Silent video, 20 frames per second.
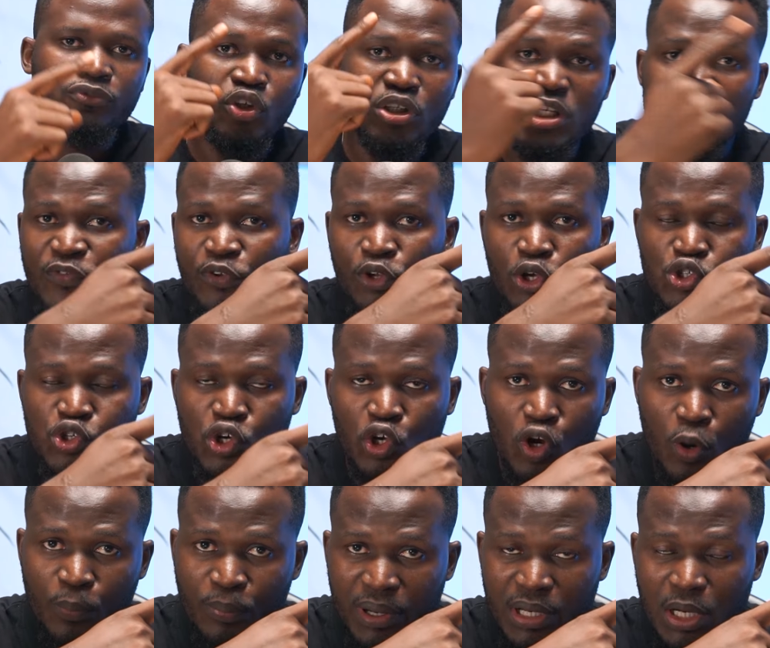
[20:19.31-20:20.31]
So this video
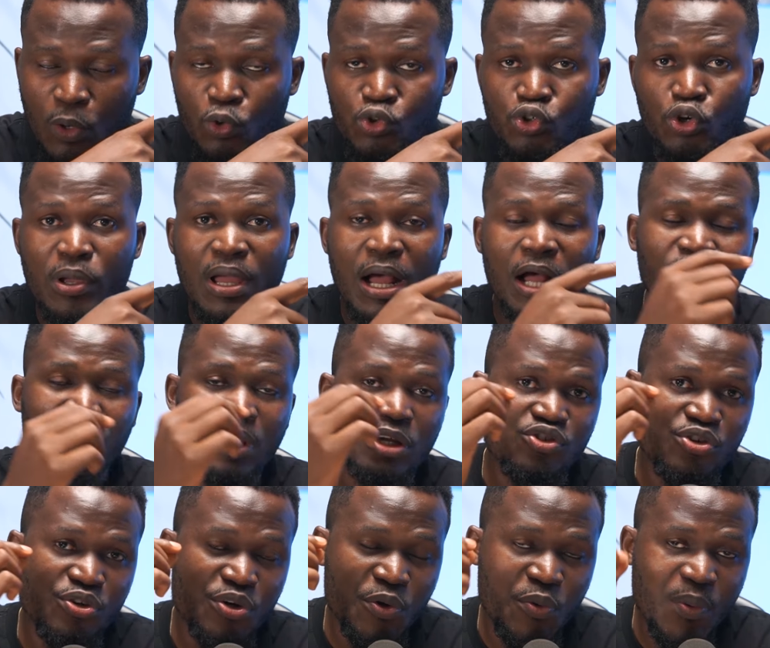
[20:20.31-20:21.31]
showing up right here will show you how to
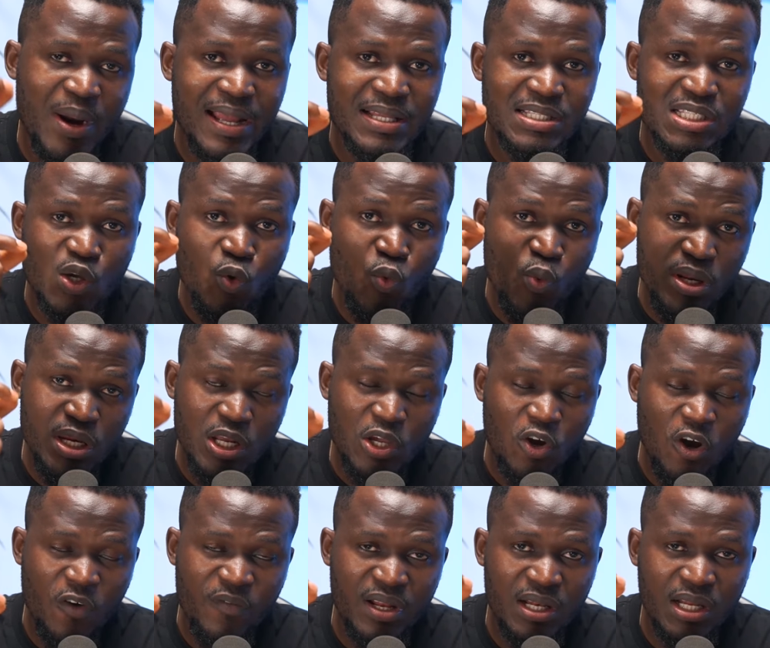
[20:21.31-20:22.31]
actually write a winning
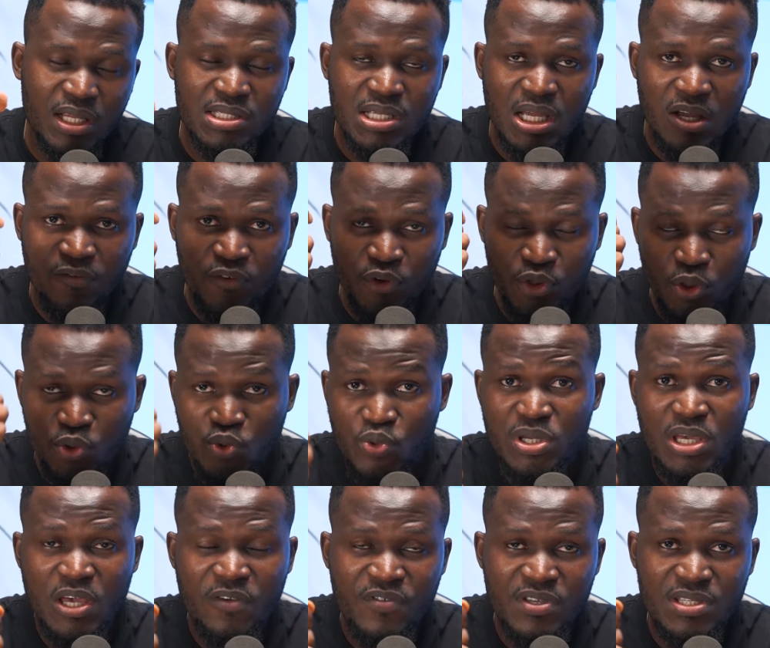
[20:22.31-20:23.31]
cover letter for your
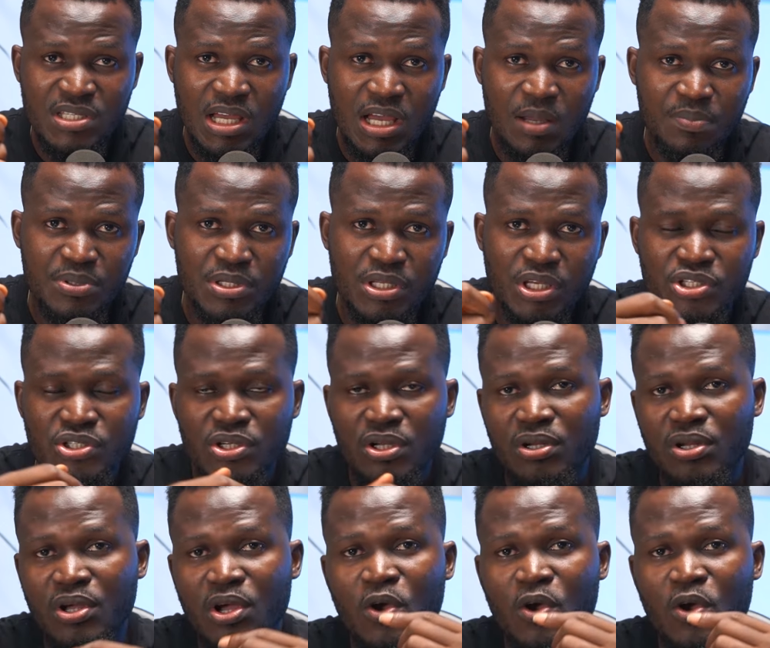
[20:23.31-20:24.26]
UK visa application,